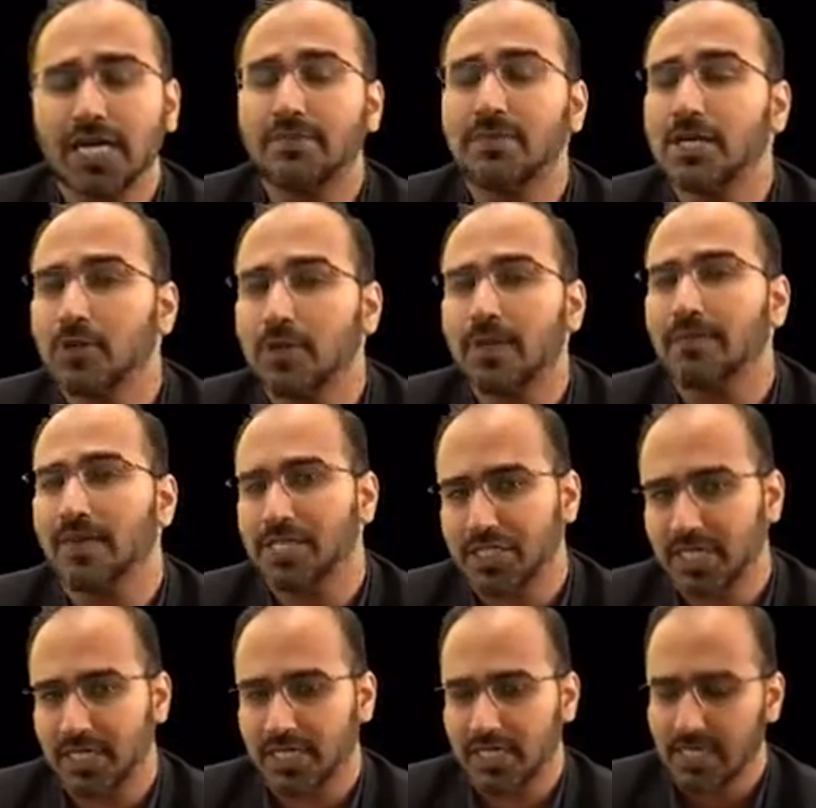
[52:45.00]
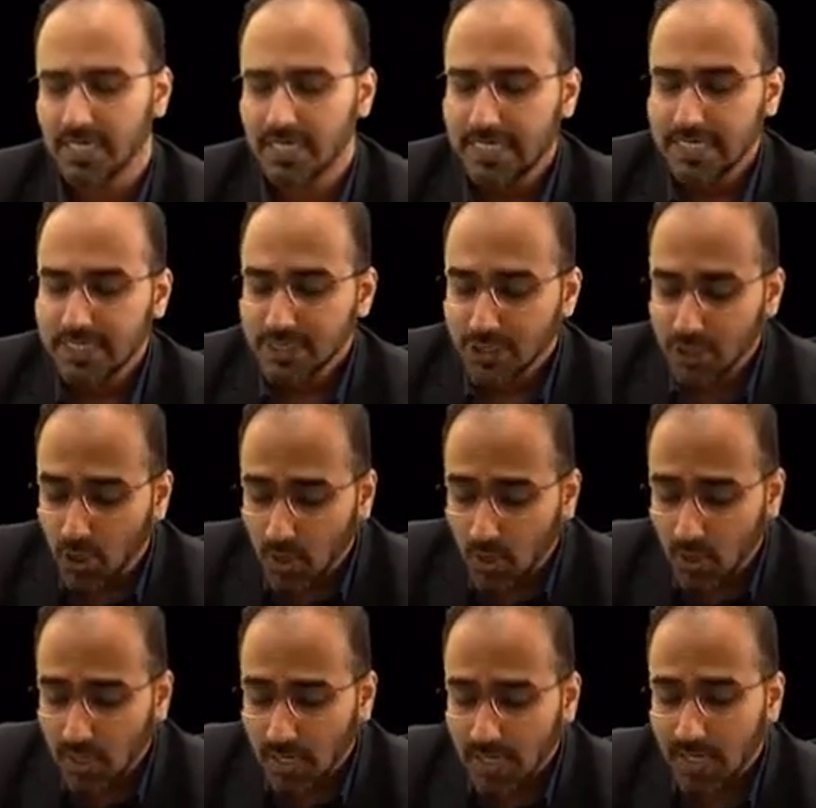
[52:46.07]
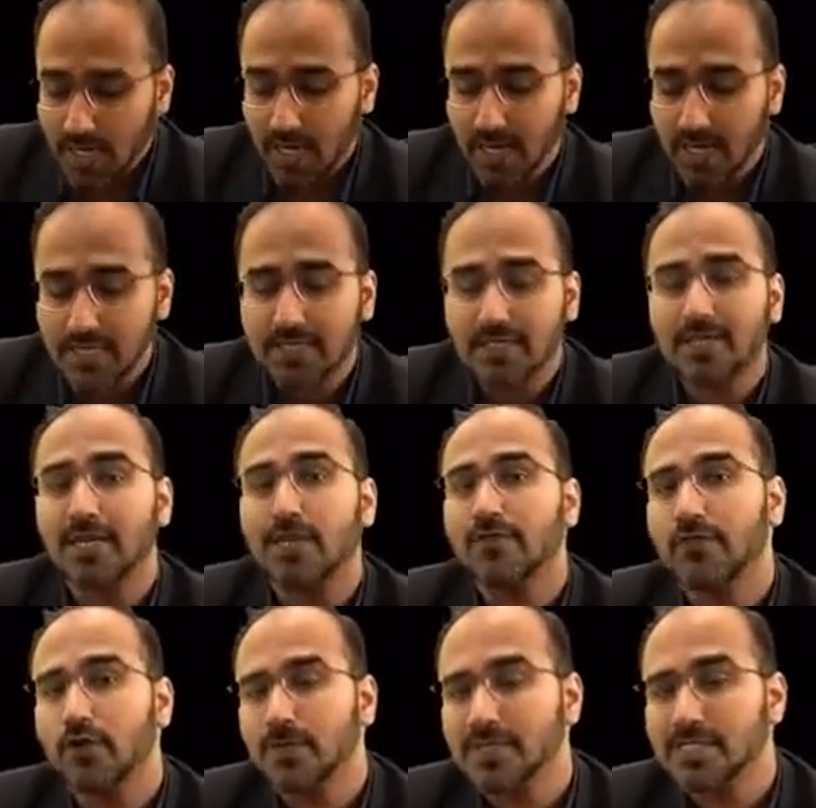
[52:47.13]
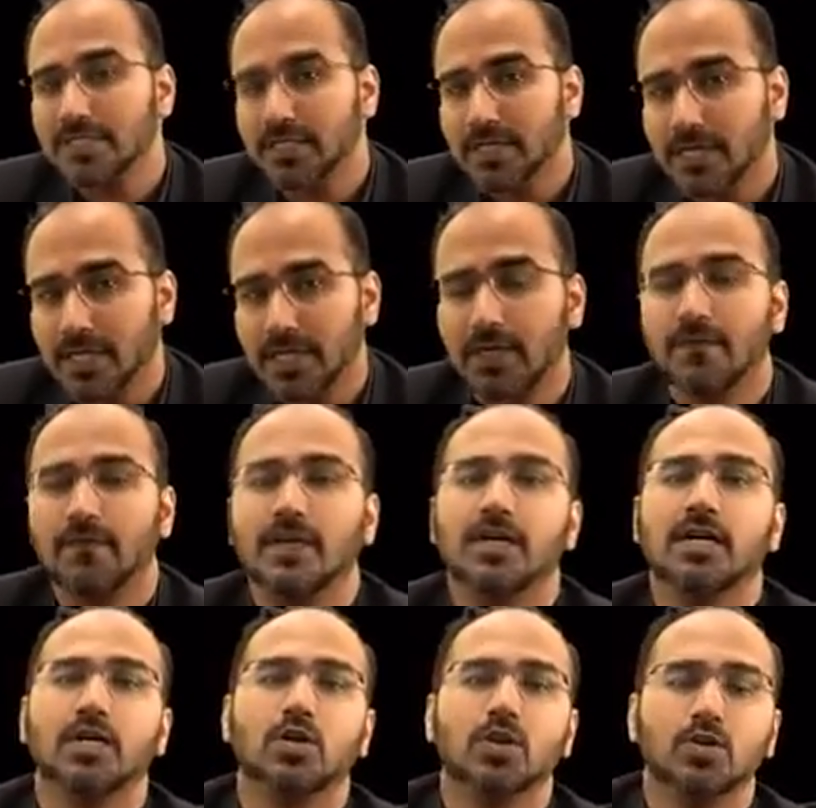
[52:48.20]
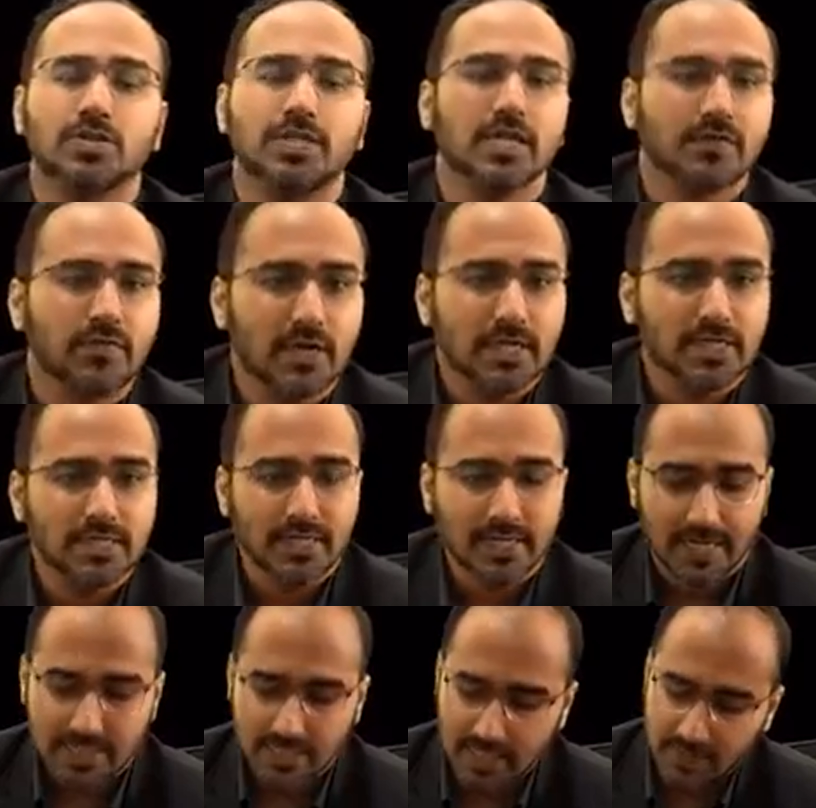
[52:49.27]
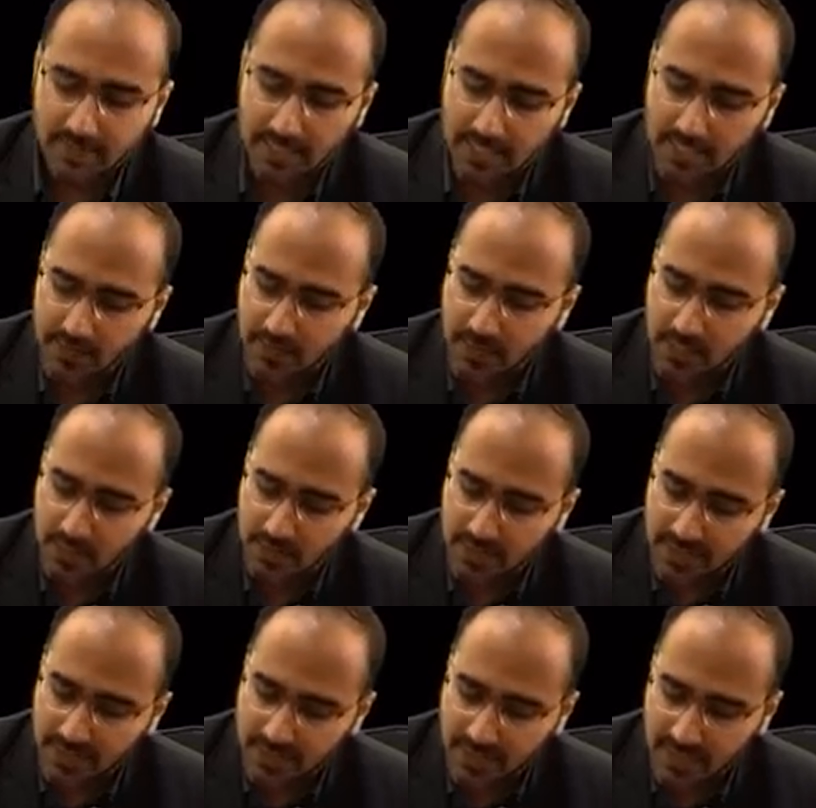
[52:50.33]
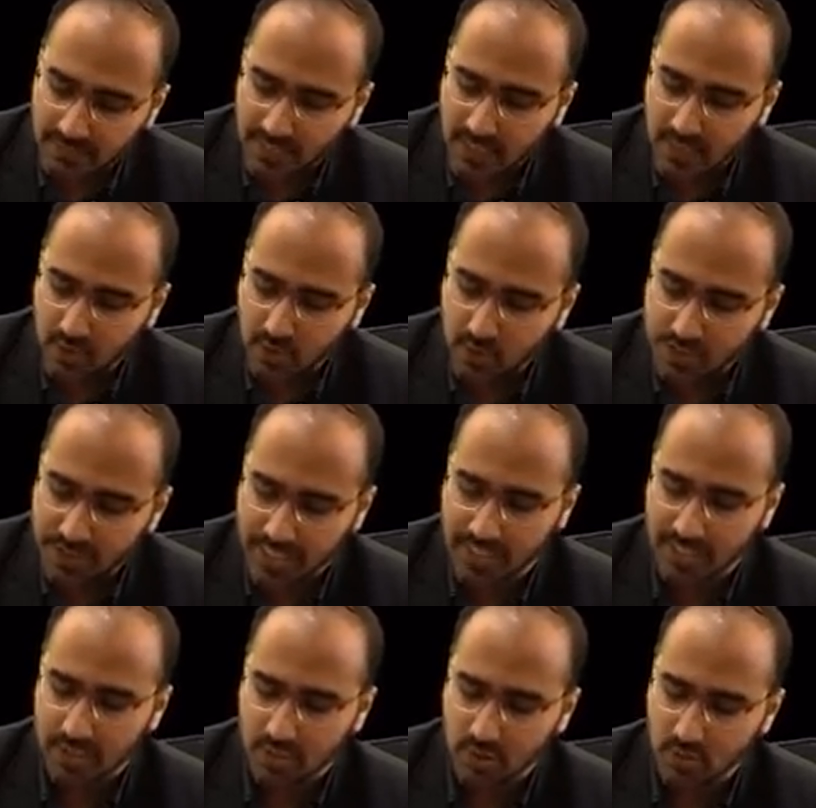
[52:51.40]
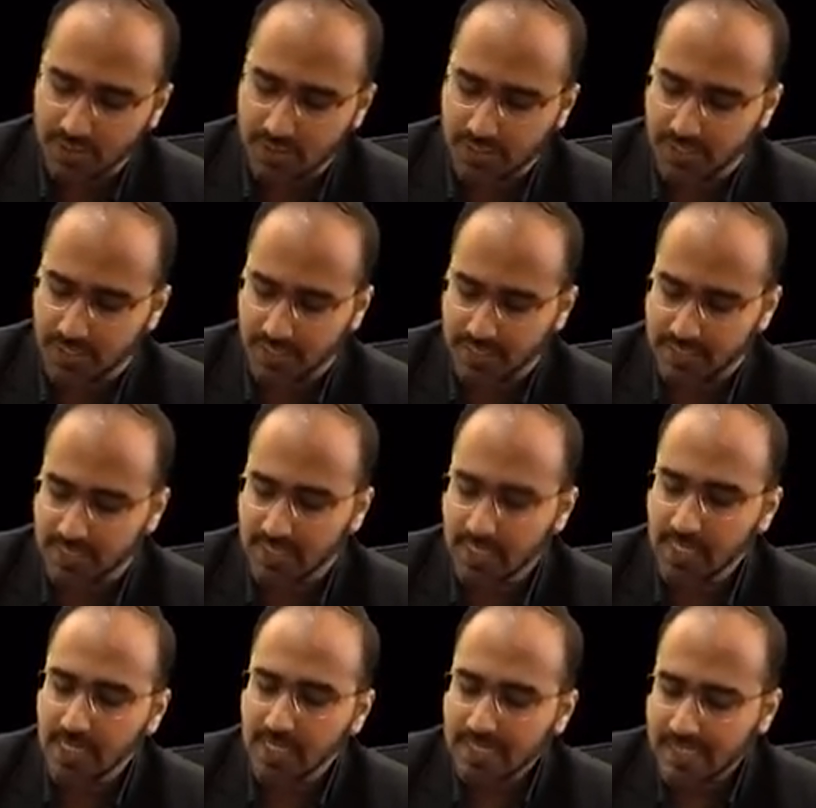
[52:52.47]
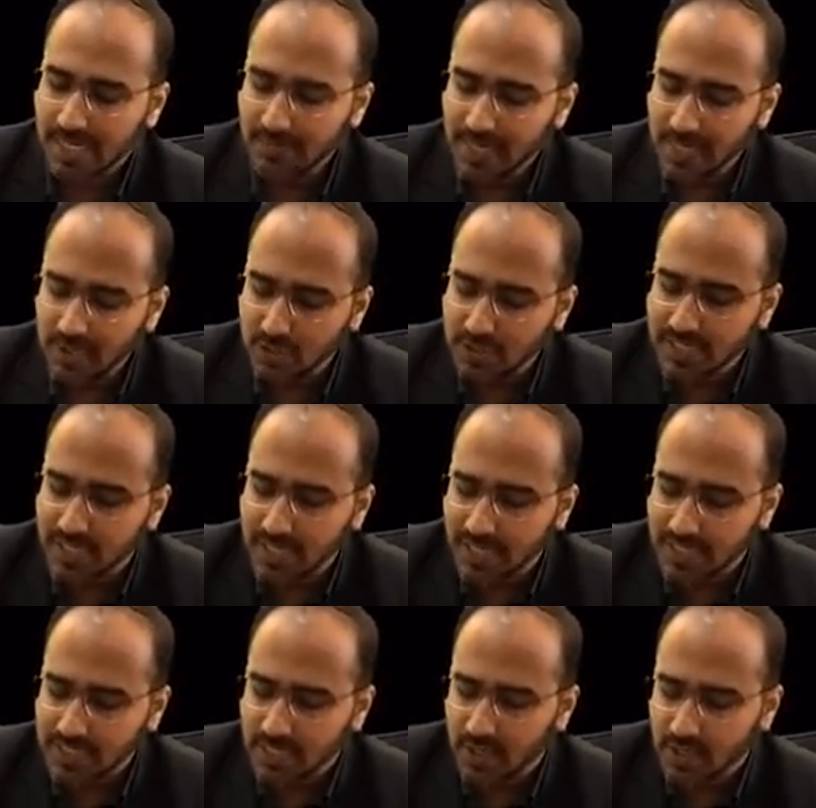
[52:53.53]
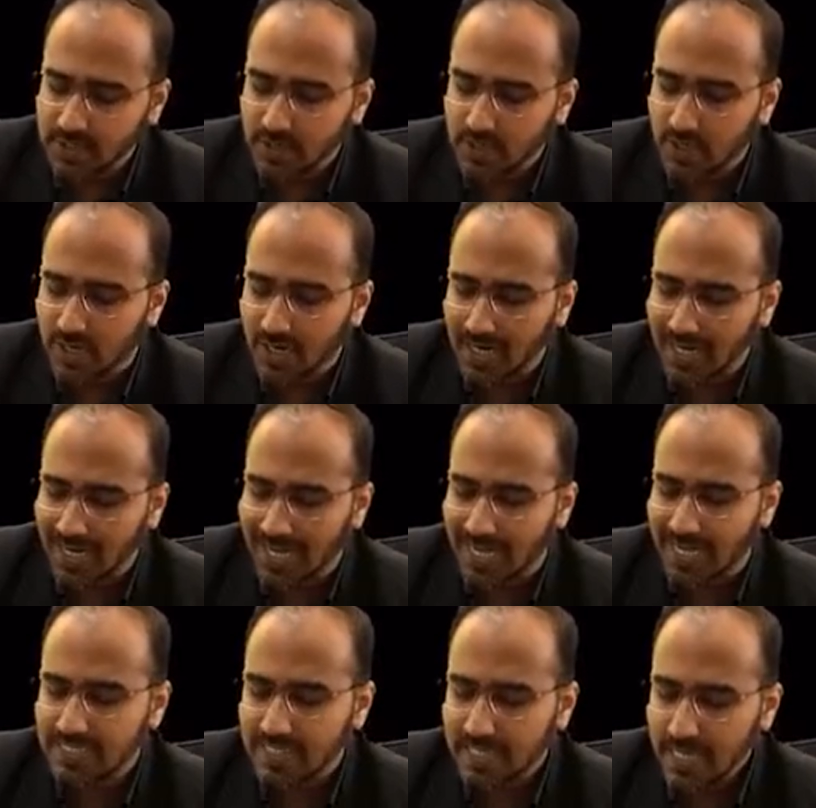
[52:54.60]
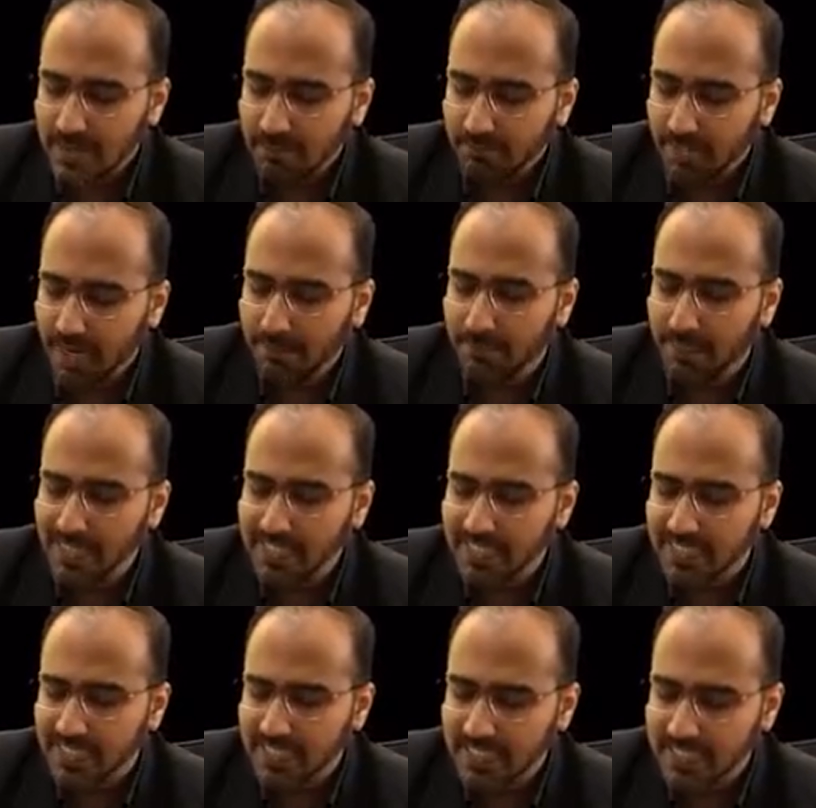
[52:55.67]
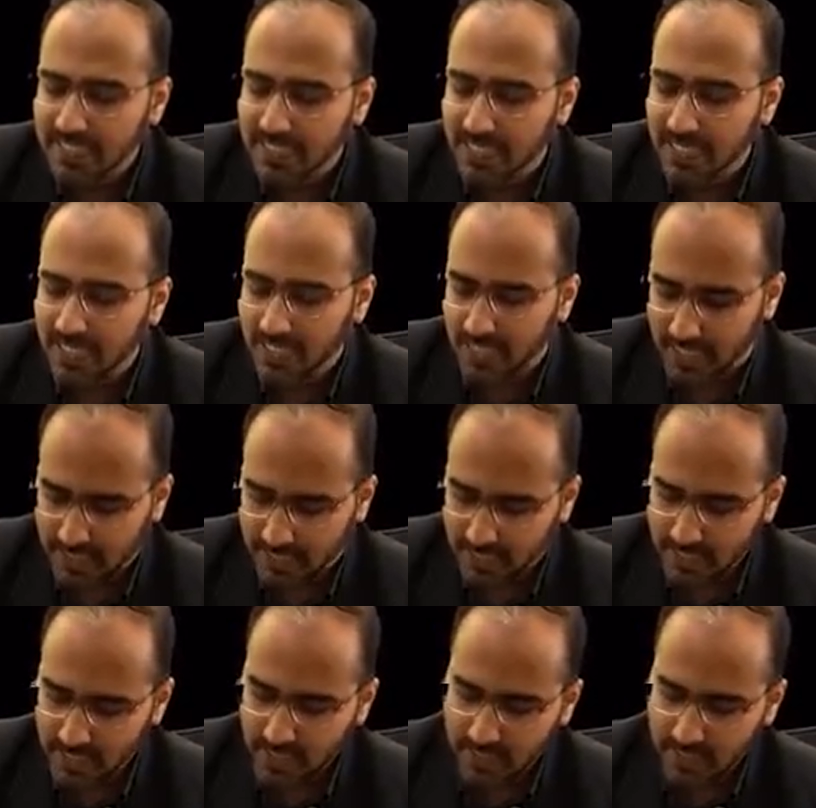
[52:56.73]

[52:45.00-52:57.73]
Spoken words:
able to be measured. So, instead of open circuit, we are using what circuits nowadays? We are using the semi-closed and the closed circuits. Semi-closed circuits are also called as Mapleson circuit.